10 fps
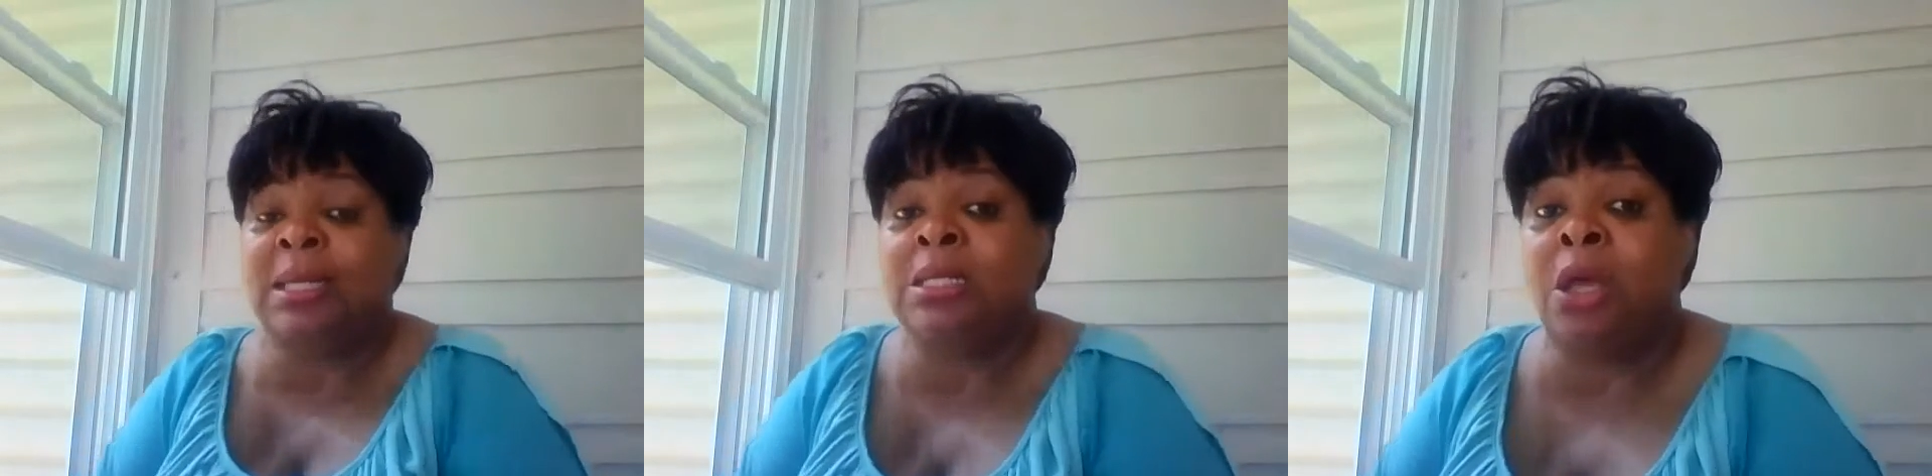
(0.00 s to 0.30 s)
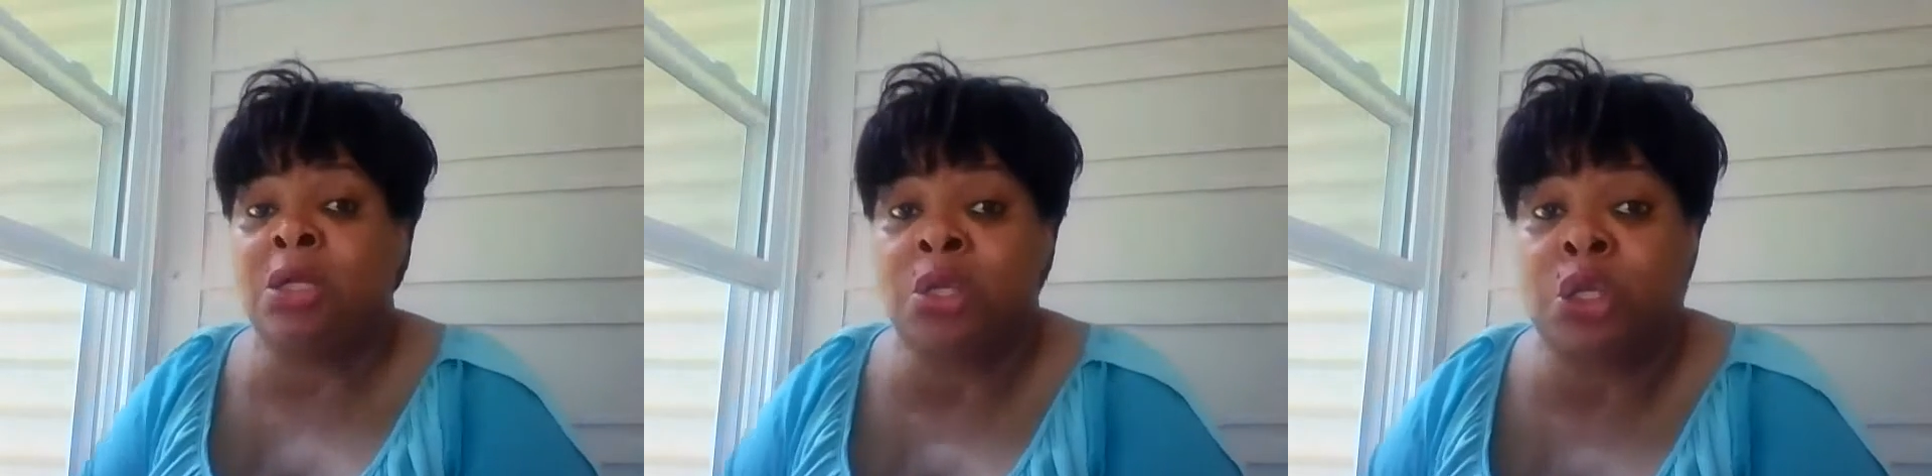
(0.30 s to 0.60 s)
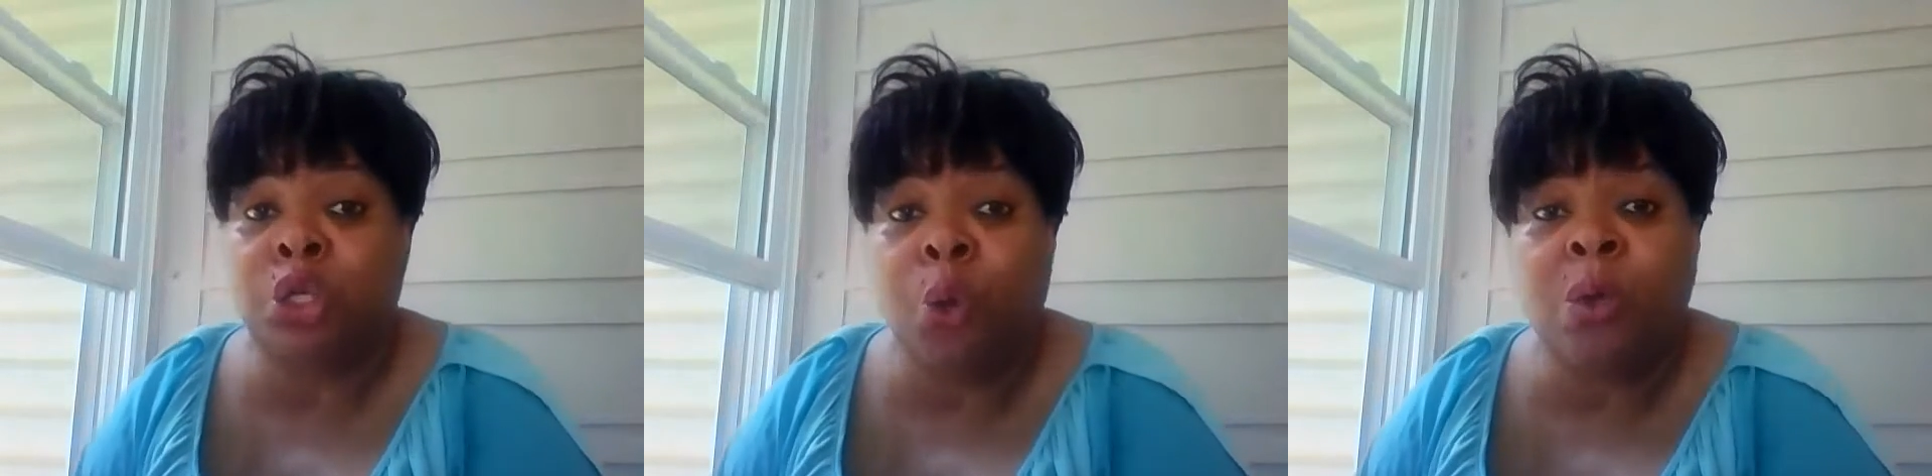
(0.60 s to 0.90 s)
It is also
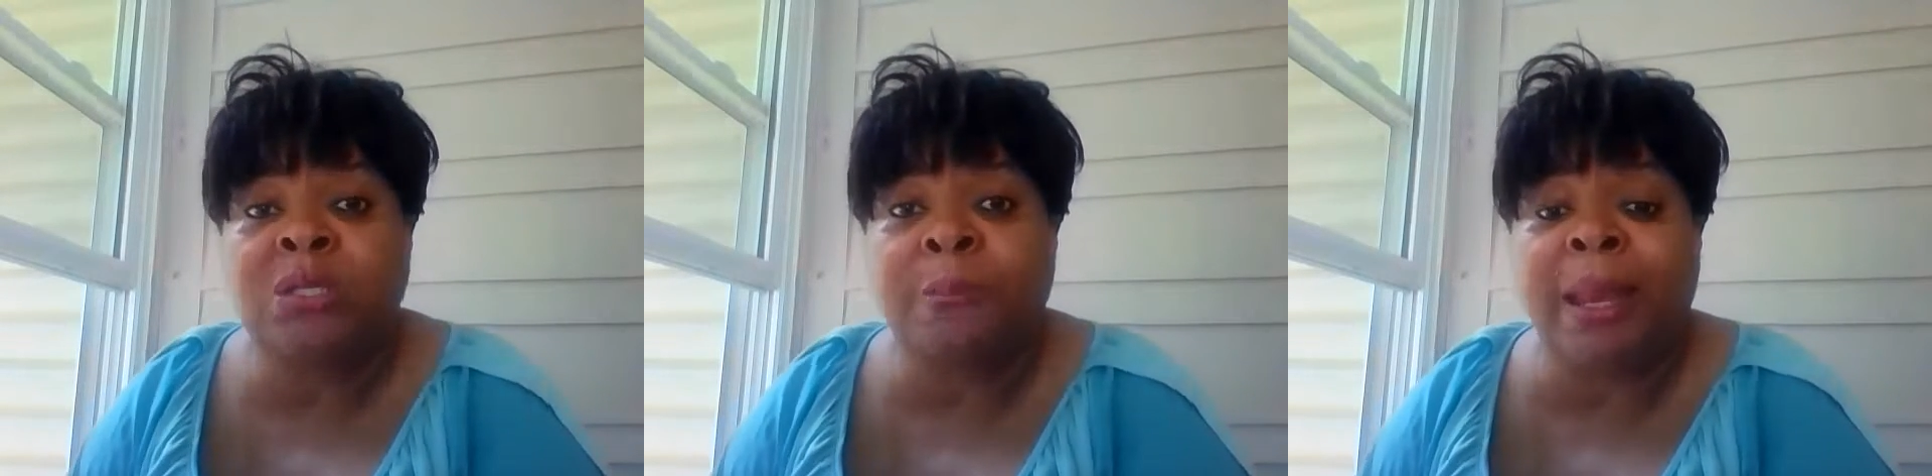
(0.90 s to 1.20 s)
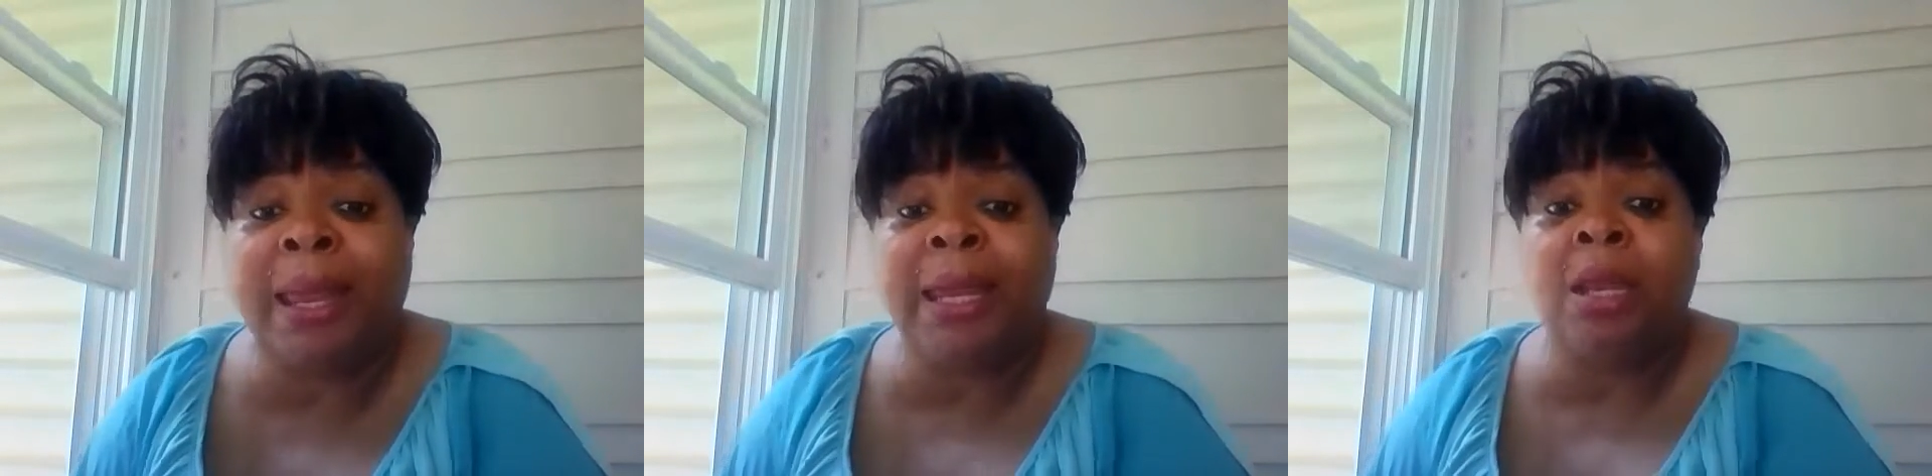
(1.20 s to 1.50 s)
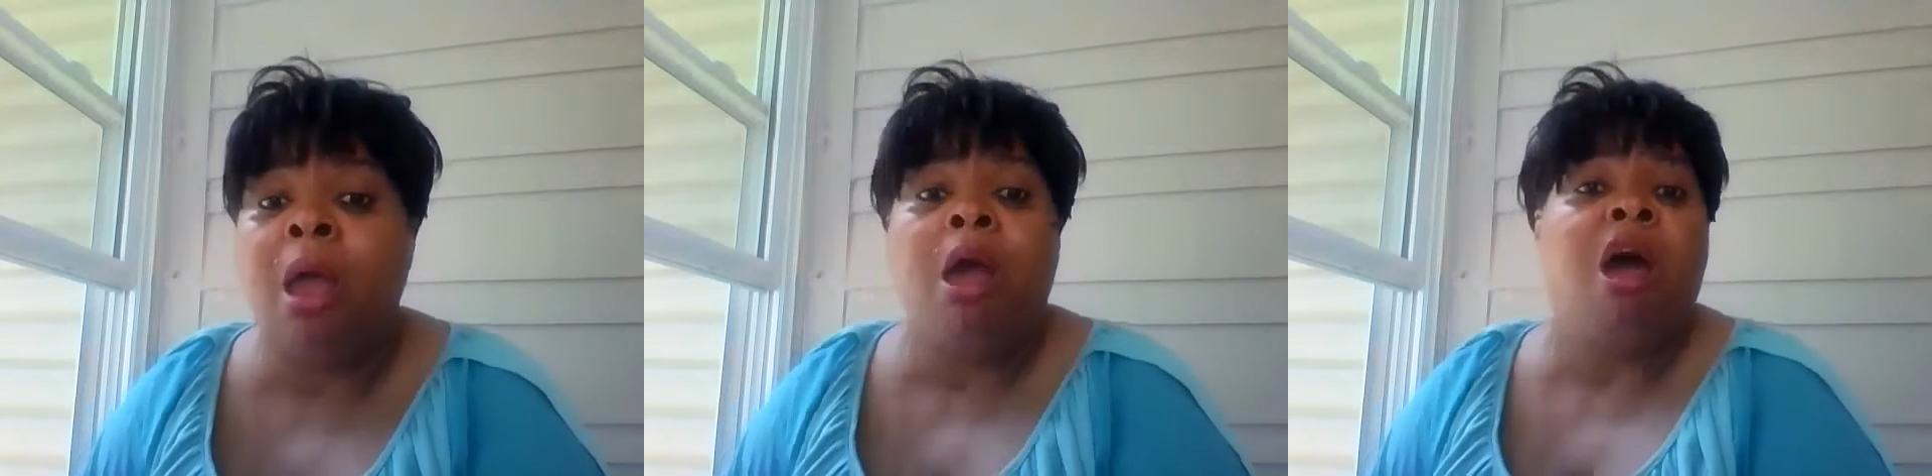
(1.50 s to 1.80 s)
the lowest plane